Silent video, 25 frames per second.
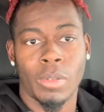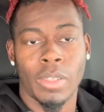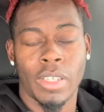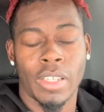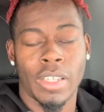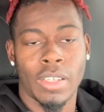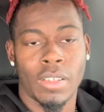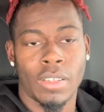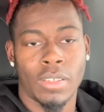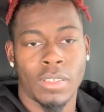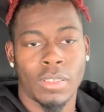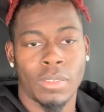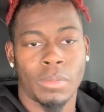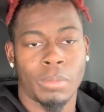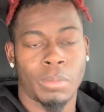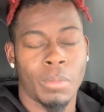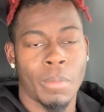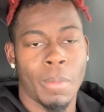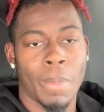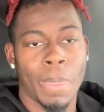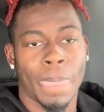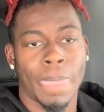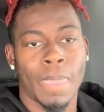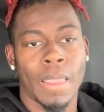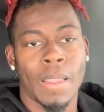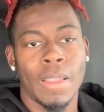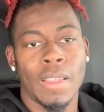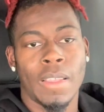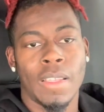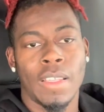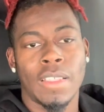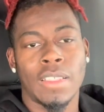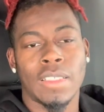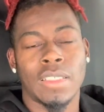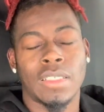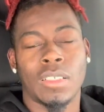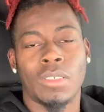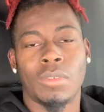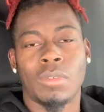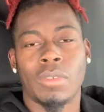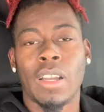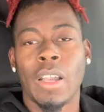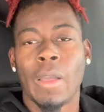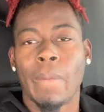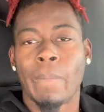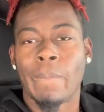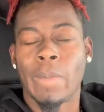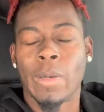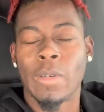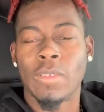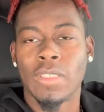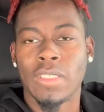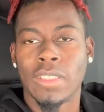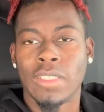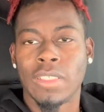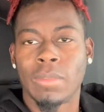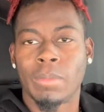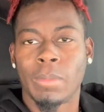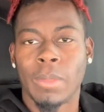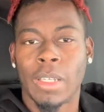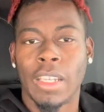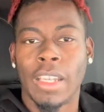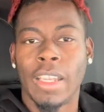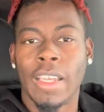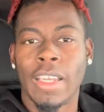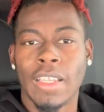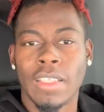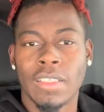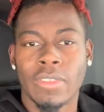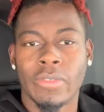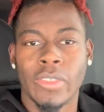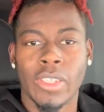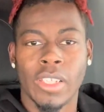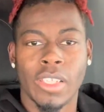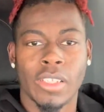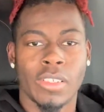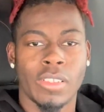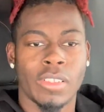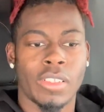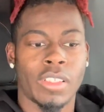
And so when I posted my last video,